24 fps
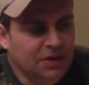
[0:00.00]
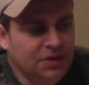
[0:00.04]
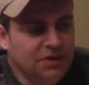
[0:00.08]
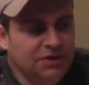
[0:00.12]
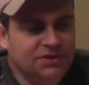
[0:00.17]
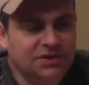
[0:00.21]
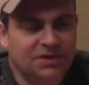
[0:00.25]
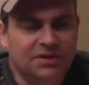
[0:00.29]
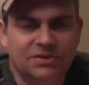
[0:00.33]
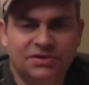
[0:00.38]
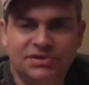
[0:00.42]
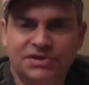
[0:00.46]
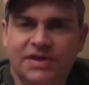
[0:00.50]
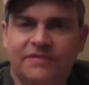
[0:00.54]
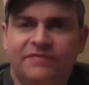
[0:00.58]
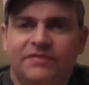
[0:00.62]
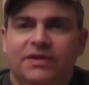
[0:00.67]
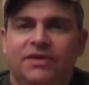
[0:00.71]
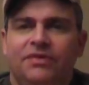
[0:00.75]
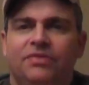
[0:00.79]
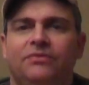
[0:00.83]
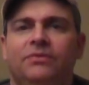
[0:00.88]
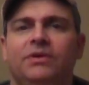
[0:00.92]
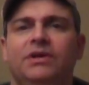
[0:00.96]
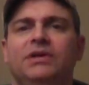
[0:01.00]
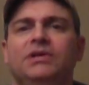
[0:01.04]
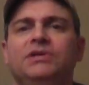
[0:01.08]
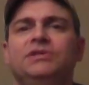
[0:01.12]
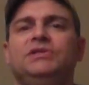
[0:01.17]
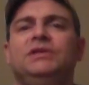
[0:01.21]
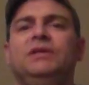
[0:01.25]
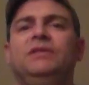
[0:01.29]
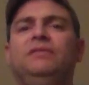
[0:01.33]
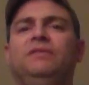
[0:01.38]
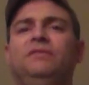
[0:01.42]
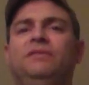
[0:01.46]
So
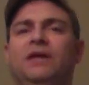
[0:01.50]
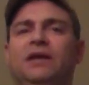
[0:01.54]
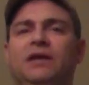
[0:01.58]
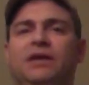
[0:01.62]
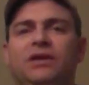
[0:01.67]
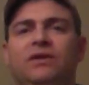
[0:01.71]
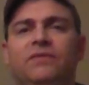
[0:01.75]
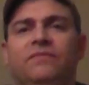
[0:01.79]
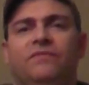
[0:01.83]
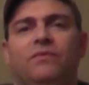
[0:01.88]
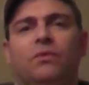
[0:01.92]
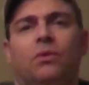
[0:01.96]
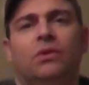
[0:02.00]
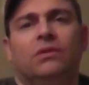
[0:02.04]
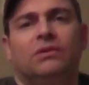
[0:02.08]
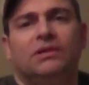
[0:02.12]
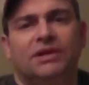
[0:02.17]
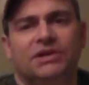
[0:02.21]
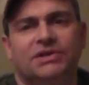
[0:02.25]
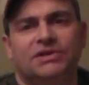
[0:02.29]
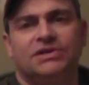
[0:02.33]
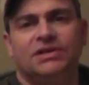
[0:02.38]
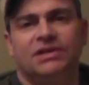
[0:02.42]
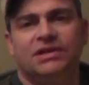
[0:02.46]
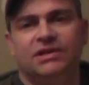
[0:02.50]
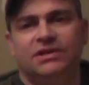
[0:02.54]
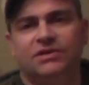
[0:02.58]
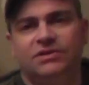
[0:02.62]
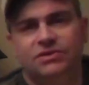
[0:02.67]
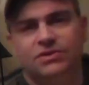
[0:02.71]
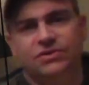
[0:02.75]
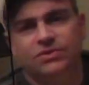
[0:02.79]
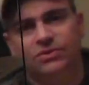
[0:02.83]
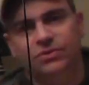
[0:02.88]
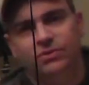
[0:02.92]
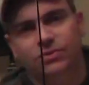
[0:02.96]
73s, and thank you for listening
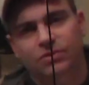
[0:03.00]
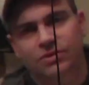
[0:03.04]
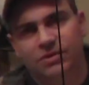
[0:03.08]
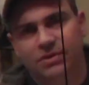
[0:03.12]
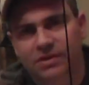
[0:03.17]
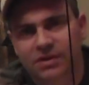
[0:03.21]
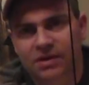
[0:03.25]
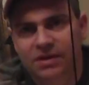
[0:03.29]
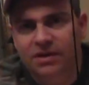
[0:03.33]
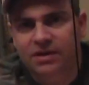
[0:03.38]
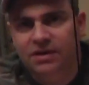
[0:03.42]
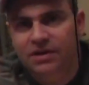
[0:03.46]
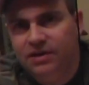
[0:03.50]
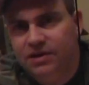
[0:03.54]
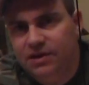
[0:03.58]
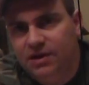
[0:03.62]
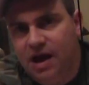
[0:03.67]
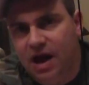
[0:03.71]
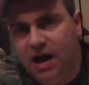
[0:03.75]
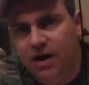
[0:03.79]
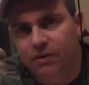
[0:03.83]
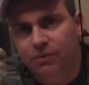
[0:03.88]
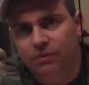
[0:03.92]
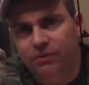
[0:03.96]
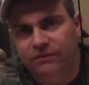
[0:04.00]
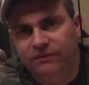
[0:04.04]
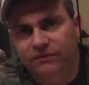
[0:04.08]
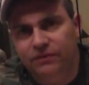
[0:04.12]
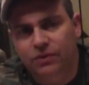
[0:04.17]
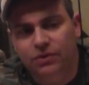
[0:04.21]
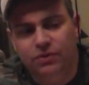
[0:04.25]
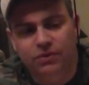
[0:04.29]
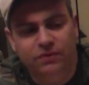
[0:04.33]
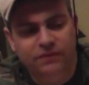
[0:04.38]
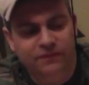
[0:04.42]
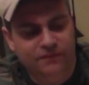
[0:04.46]
to our
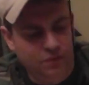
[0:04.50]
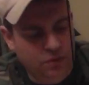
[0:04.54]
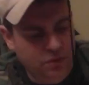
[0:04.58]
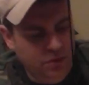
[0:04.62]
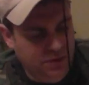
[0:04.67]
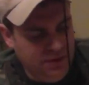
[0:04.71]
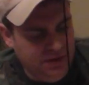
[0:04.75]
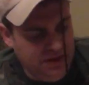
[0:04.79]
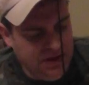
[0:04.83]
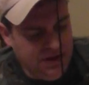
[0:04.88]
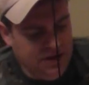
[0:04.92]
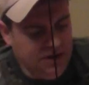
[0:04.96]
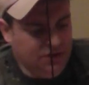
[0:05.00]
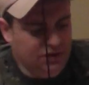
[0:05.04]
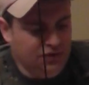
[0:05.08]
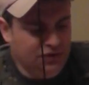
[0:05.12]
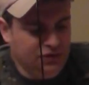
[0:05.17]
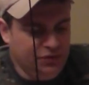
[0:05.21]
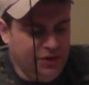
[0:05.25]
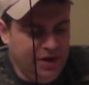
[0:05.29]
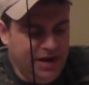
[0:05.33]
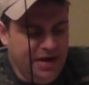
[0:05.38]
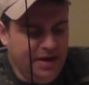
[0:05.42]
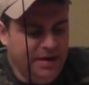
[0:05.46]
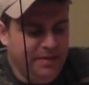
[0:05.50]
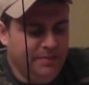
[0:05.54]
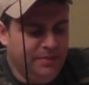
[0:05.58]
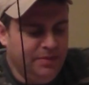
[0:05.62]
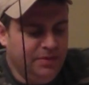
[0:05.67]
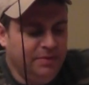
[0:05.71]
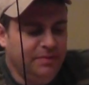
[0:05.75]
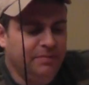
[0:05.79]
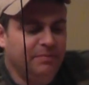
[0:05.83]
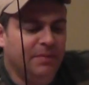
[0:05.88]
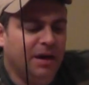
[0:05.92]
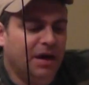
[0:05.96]
review for the TRAM
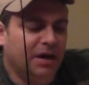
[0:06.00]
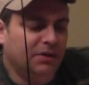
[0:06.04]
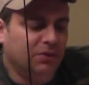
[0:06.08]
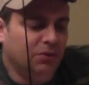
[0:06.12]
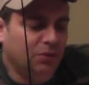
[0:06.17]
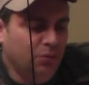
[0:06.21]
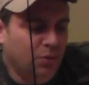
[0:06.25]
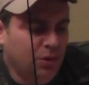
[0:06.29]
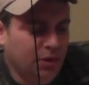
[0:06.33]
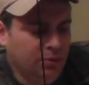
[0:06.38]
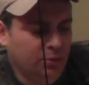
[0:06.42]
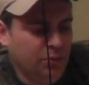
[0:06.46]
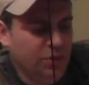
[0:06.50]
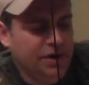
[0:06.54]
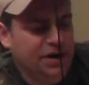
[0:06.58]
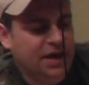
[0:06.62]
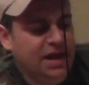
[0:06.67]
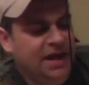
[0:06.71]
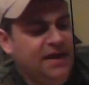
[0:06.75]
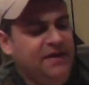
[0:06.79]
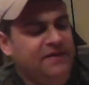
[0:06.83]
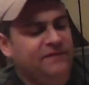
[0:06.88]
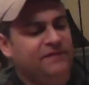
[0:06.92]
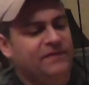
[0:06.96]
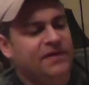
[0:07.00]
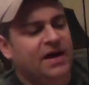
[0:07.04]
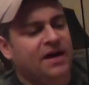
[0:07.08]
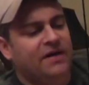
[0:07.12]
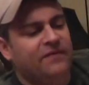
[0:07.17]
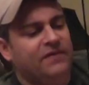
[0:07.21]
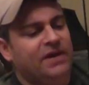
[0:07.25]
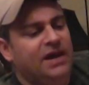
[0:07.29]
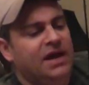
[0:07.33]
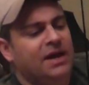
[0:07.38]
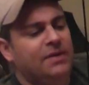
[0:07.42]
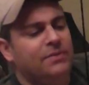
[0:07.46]
model
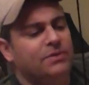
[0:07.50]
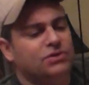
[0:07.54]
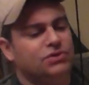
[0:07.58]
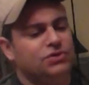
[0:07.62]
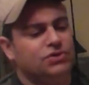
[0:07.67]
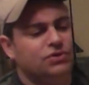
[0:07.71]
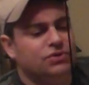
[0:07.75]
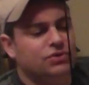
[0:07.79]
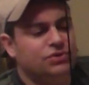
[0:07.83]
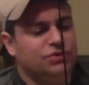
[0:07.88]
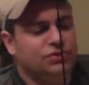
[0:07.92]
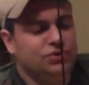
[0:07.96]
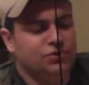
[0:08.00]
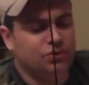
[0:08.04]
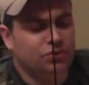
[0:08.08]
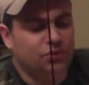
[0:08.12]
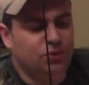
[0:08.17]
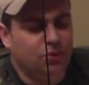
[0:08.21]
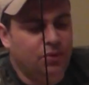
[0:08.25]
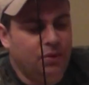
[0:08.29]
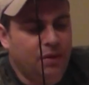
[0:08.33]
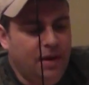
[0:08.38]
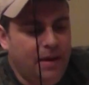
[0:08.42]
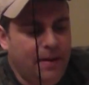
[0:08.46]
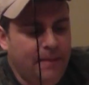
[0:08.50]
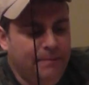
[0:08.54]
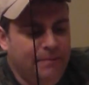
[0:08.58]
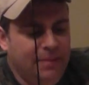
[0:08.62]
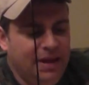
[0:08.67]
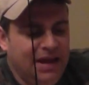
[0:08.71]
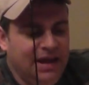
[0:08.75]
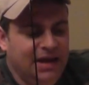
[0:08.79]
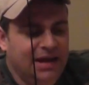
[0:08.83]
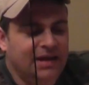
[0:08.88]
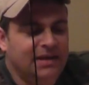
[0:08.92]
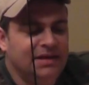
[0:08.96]
1185 amateur dual
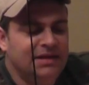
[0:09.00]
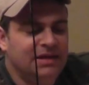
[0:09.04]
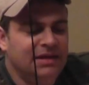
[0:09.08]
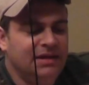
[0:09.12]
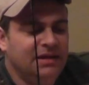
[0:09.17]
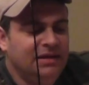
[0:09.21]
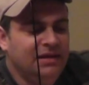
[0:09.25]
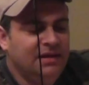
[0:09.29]
band